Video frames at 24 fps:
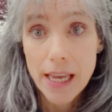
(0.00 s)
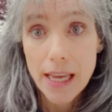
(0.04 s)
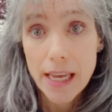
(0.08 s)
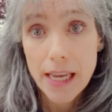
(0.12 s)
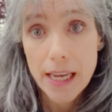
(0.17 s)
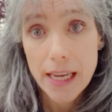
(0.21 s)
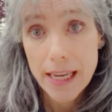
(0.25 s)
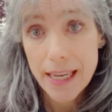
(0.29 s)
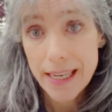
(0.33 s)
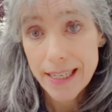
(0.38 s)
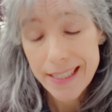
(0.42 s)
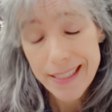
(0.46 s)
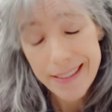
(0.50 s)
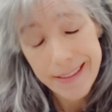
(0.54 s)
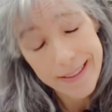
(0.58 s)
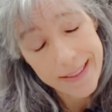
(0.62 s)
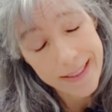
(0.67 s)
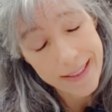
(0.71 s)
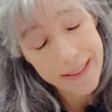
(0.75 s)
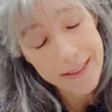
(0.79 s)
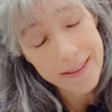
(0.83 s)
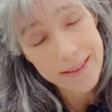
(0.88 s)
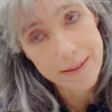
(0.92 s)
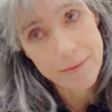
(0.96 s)
And it
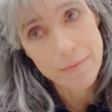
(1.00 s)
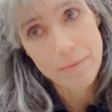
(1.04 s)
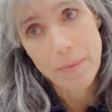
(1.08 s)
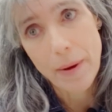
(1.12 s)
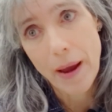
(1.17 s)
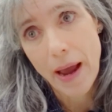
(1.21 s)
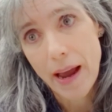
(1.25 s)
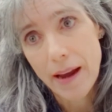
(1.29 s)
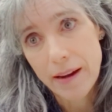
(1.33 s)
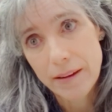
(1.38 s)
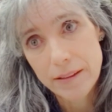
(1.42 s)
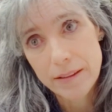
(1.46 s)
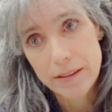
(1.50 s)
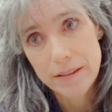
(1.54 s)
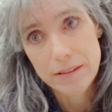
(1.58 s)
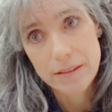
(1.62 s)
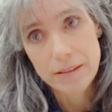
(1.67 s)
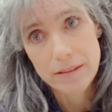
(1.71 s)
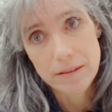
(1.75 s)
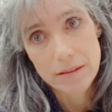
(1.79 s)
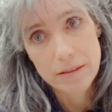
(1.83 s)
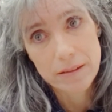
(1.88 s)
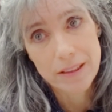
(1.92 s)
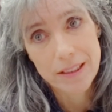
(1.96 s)
did
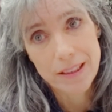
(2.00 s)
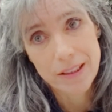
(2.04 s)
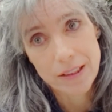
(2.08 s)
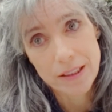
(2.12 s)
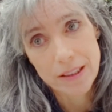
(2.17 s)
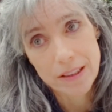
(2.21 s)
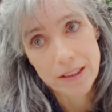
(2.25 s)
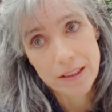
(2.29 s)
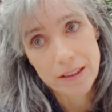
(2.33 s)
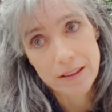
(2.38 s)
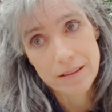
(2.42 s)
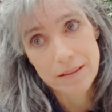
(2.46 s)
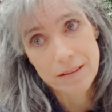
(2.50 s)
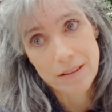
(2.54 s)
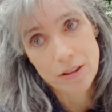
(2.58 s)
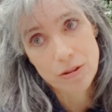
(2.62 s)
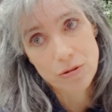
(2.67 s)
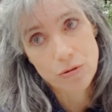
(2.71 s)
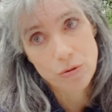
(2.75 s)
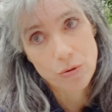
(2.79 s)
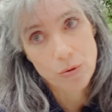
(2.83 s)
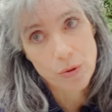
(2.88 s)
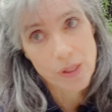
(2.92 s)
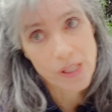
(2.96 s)
impact the
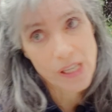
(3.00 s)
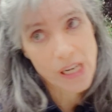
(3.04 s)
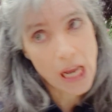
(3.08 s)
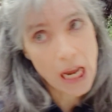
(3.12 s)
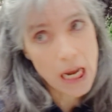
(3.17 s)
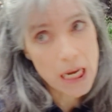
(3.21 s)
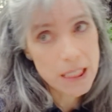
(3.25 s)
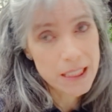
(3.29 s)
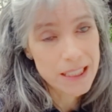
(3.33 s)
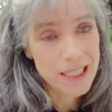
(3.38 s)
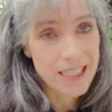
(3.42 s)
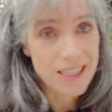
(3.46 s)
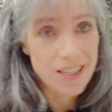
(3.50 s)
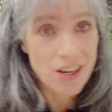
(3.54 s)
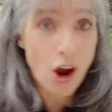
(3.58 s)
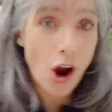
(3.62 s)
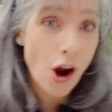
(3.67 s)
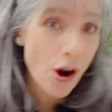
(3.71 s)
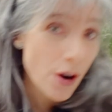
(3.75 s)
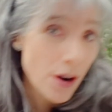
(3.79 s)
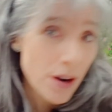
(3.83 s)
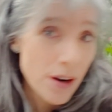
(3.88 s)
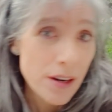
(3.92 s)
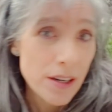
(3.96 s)
naturalizing
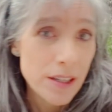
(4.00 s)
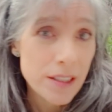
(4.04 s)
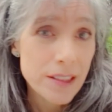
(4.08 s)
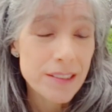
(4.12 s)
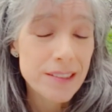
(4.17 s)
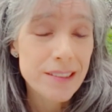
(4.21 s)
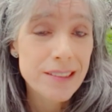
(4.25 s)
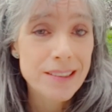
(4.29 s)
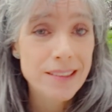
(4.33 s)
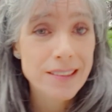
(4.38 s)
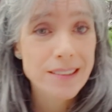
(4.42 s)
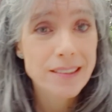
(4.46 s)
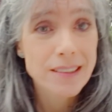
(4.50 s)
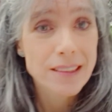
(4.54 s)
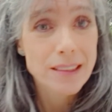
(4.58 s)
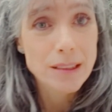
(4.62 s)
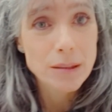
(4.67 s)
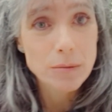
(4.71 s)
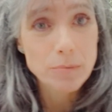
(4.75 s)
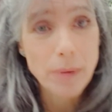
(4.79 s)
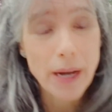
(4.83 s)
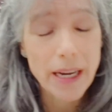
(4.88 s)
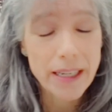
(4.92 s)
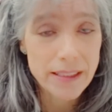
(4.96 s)
yards,
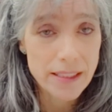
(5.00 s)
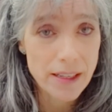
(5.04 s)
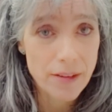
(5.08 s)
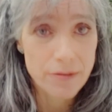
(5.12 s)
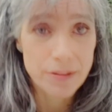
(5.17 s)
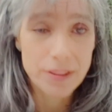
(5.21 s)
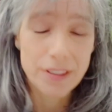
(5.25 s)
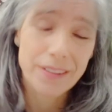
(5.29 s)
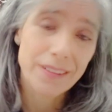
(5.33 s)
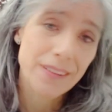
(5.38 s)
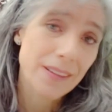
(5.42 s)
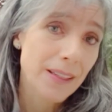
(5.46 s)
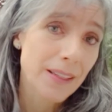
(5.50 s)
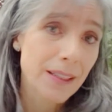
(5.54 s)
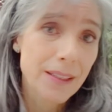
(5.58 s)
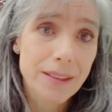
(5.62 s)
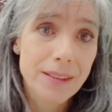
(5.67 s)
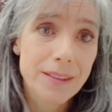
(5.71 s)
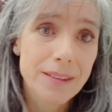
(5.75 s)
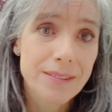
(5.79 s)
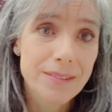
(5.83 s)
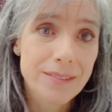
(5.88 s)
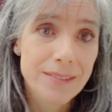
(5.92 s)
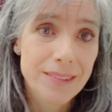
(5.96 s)
impact
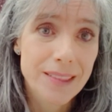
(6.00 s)
everything.